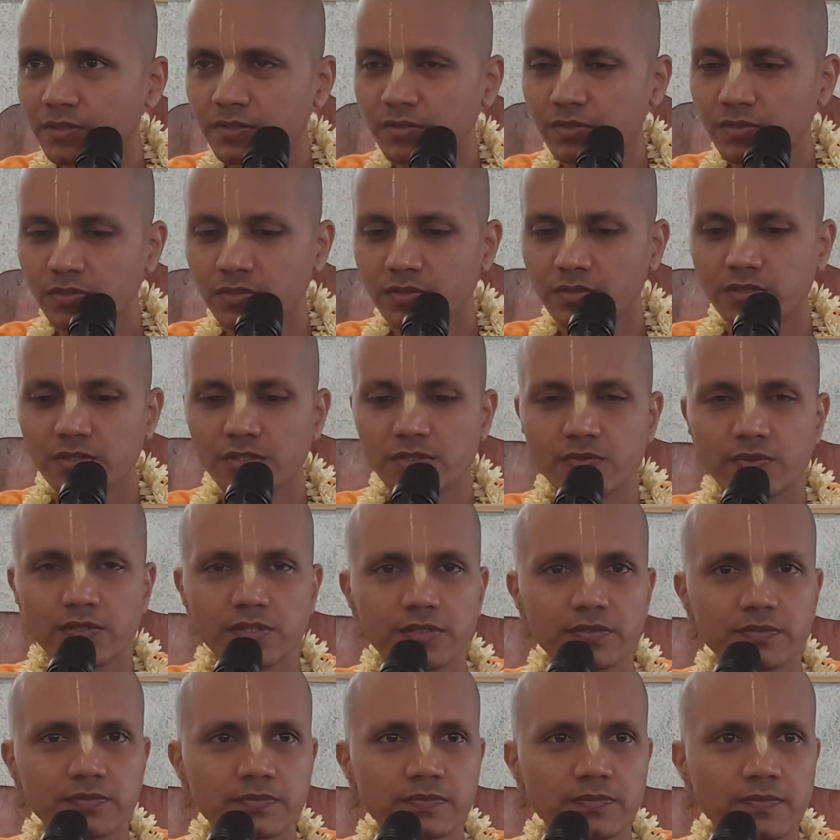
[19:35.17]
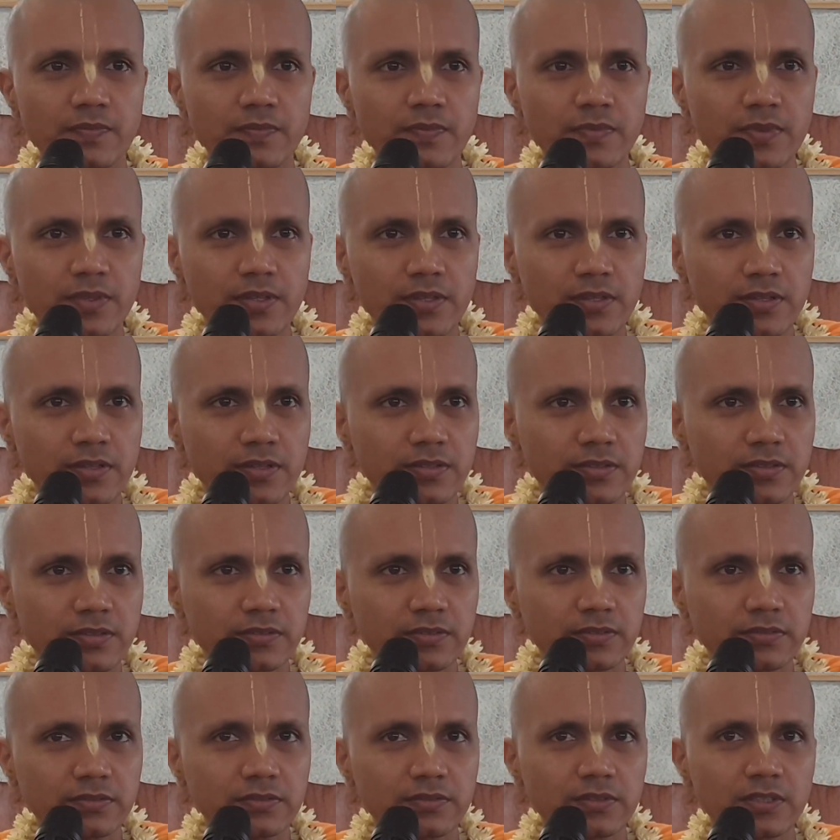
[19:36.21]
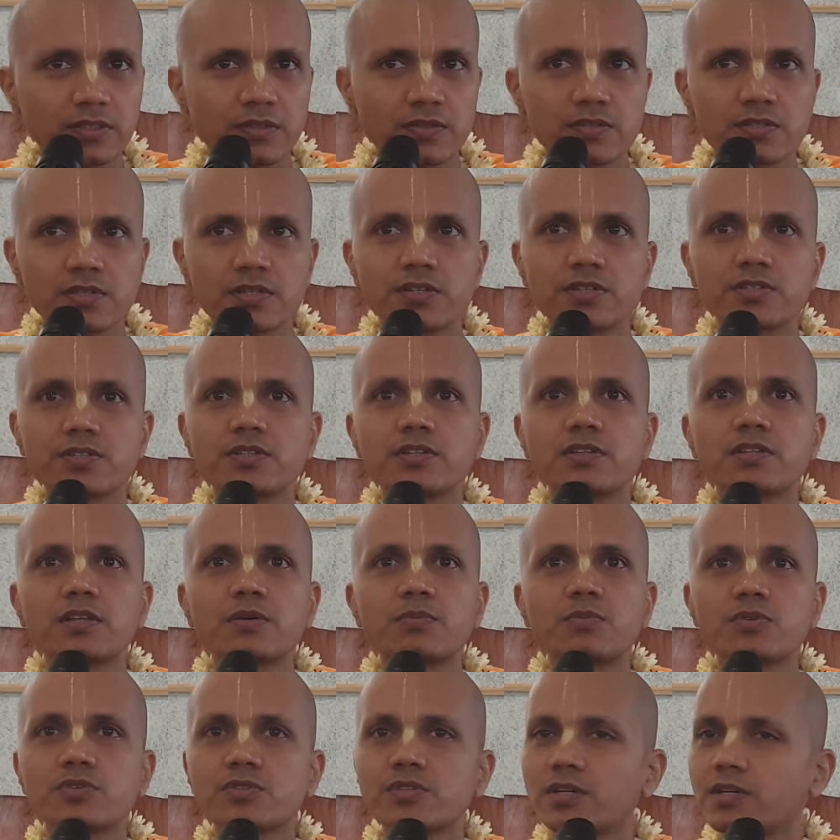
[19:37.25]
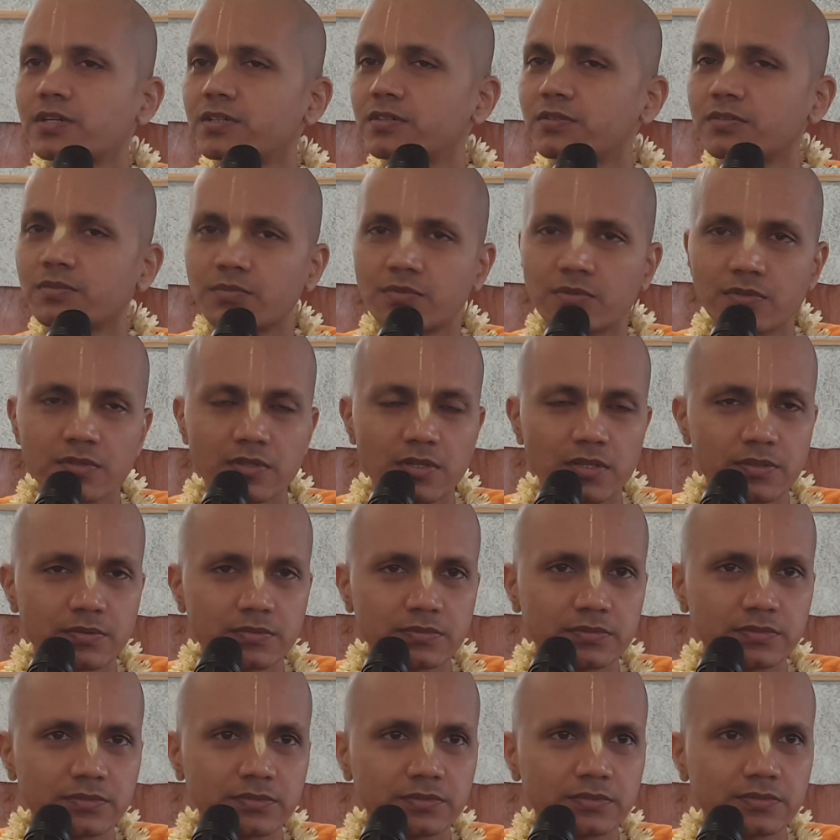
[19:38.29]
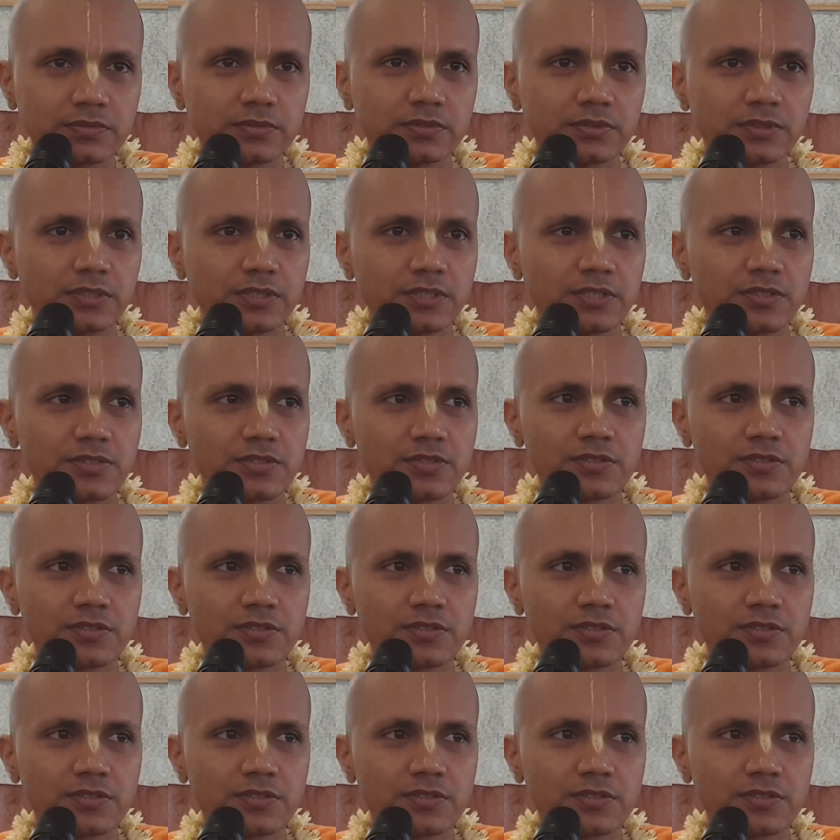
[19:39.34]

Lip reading: So in this way, like our Sankarshan Prabhu started on program, and